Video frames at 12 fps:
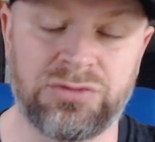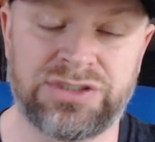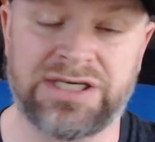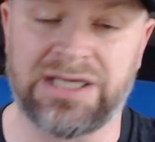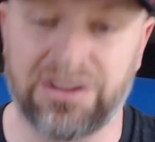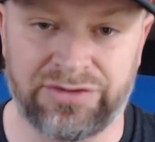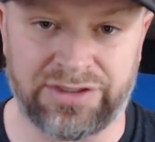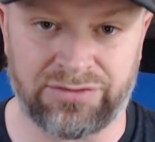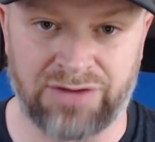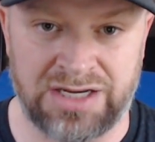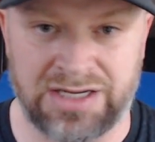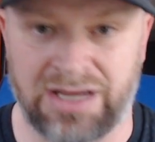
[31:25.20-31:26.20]
killing it
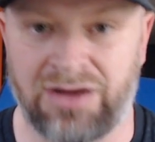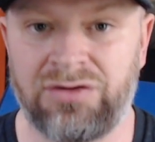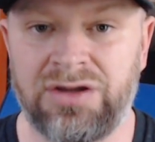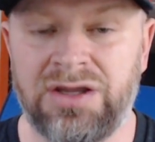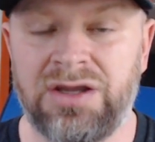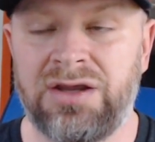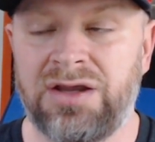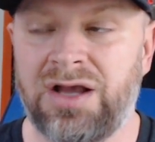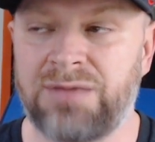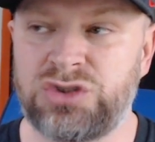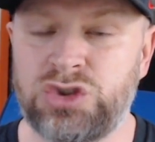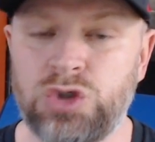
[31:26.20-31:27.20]
right now. I'm
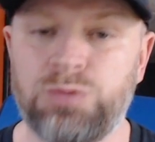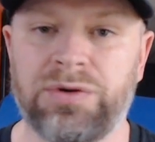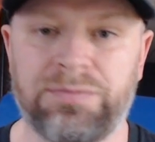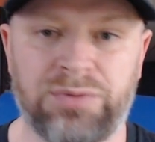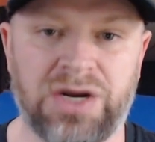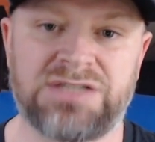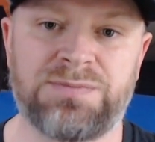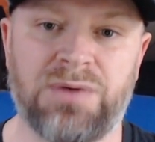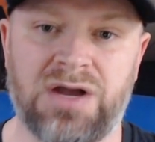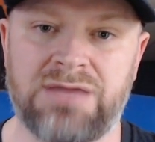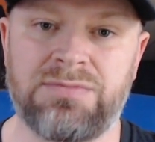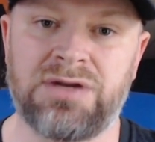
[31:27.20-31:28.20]
super impressed by him,